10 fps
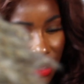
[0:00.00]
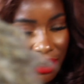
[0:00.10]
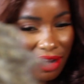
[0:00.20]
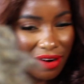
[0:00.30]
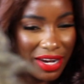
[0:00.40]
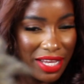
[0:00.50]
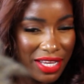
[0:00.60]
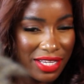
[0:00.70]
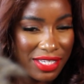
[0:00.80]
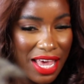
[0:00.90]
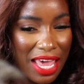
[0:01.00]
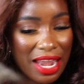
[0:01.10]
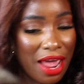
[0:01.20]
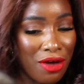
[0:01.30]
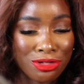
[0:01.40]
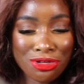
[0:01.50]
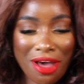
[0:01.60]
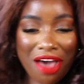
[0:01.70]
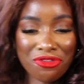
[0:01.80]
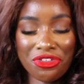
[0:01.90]
There it is. And I also
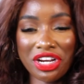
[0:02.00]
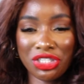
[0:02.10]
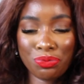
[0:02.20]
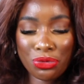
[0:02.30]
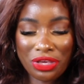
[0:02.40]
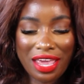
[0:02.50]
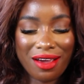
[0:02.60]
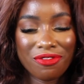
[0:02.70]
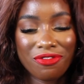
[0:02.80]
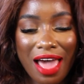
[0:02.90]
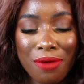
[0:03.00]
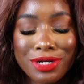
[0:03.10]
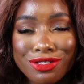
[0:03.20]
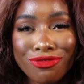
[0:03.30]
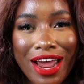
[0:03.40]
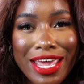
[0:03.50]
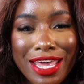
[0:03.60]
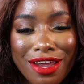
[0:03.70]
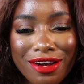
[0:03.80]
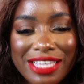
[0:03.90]
have fresh bouquet of flowers right
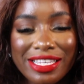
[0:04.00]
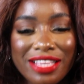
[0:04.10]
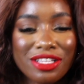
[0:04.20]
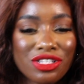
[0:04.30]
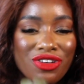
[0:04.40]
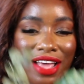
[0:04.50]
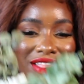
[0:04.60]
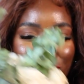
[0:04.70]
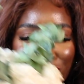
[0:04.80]
here. Let's get distracted